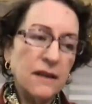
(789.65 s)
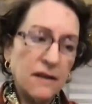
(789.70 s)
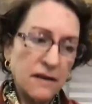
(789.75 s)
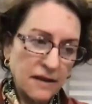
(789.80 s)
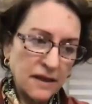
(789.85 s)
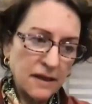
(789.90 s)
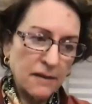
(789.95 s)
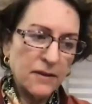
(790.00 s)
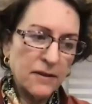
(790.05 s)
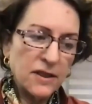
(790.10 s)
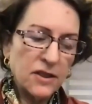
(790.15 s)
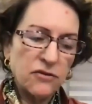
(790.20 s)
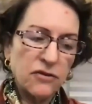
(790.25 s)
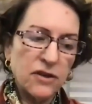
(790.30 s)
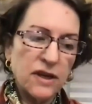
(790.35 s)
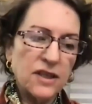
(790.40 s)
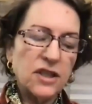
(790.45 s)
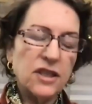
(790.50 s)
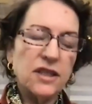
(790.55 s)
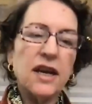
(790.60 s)

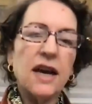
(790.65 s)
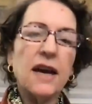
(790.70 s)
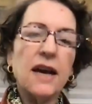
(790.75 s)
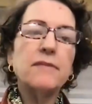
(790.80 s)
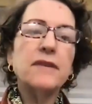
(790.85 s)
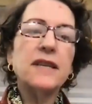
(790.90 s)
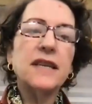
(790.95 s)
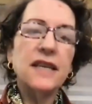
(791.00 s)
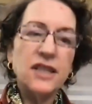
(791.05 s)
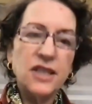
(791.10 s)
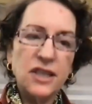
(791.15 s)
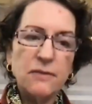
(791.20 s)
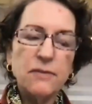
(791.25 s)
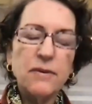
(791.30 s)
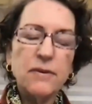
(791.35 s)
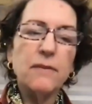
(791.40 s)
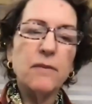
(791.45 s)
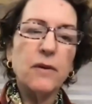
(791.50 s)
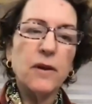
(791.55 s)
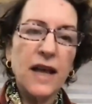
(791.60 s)
demonstration, I'm teaching
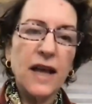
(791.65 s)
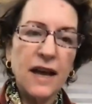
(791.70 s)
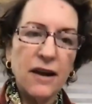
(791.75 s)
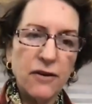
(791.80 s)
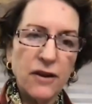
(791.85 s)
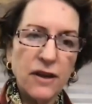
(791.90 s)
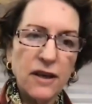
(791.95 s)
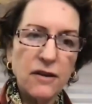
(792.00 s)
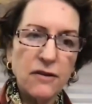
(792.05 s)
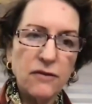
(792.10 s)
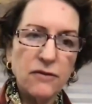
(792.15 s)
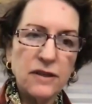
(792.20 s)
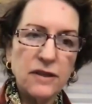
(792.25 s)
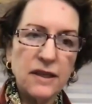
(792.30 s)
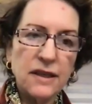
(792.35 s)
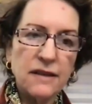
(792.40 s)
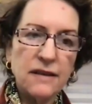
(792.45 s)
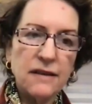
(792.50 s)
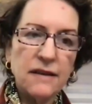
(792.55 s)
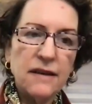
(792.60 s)
people how to use it.